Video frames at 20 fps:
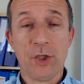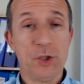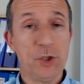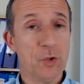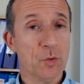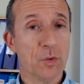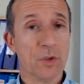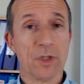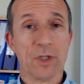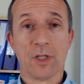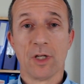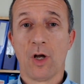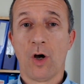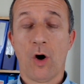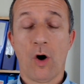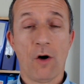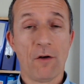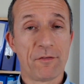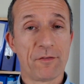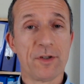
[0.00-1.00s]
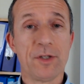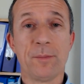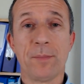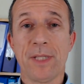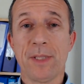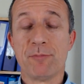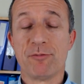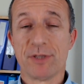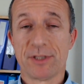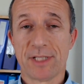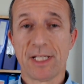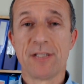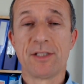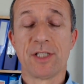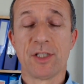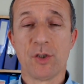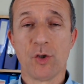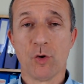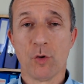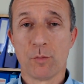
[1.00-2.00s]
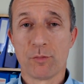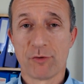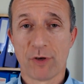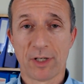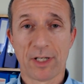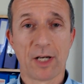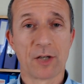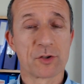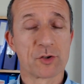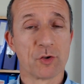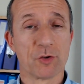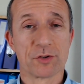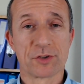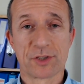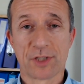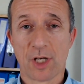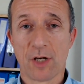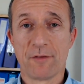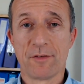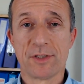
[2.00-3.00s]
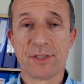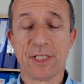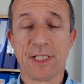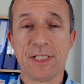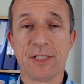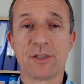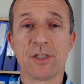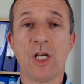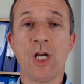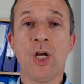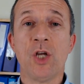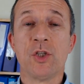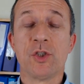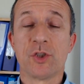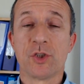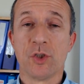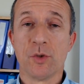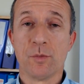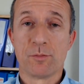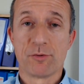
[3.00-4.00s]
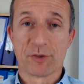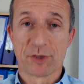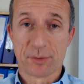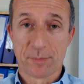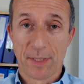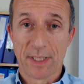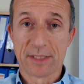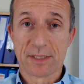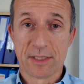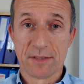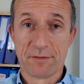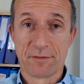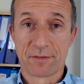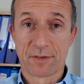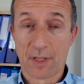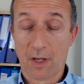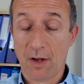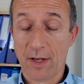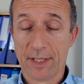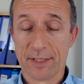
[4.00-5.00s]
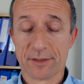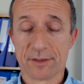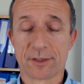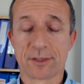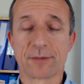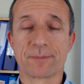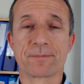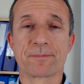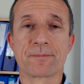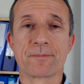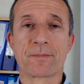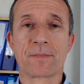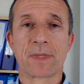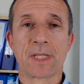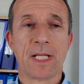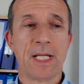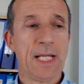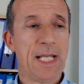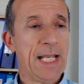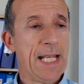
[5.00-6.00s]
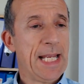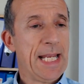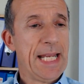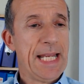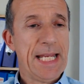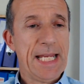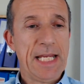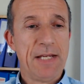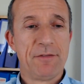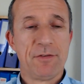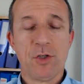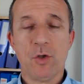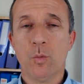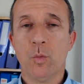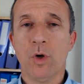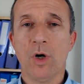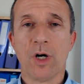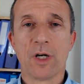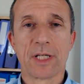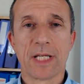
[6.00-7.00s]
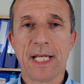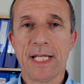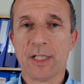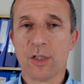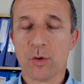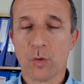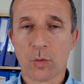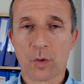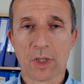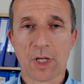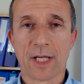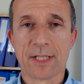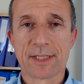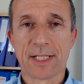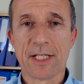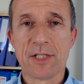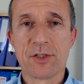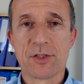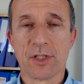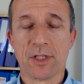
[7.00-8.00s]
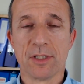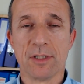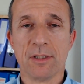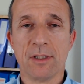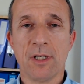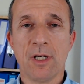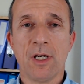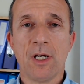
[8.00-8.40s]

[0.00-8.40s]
you will often be presenting your products or services to prospective clients. If you work in an organization,